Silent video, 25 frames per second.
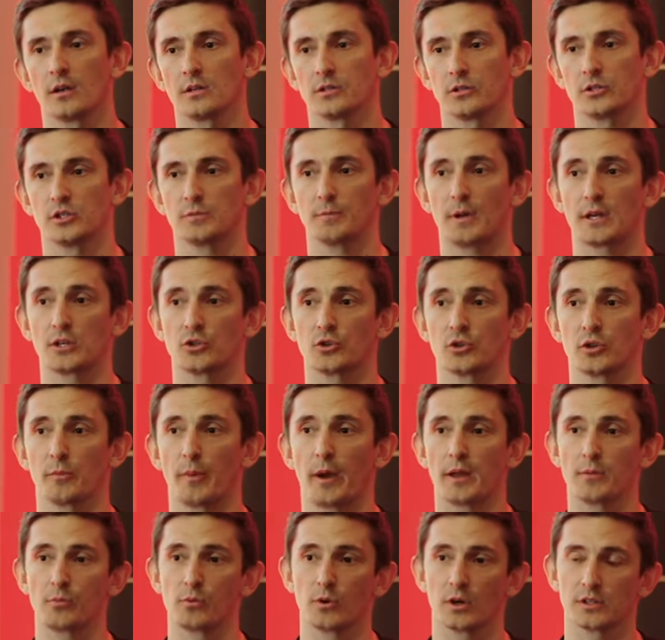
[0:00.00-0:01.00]
so just make sure your
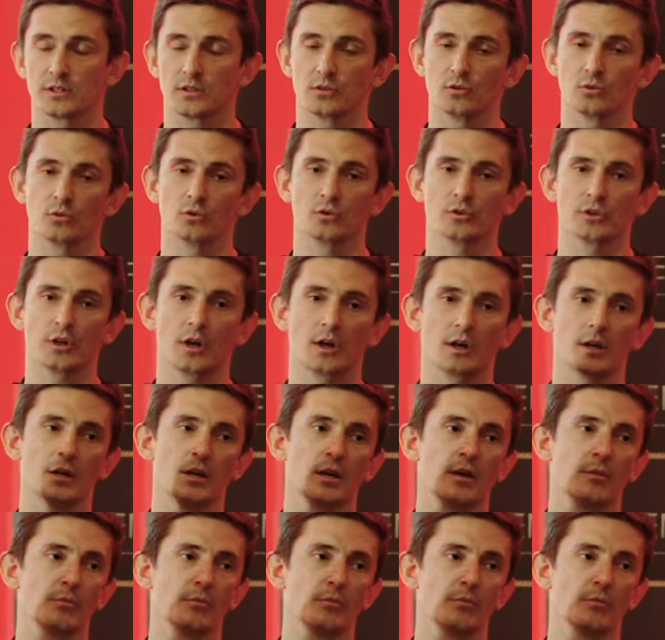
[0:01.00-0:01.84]
paperwork's in order,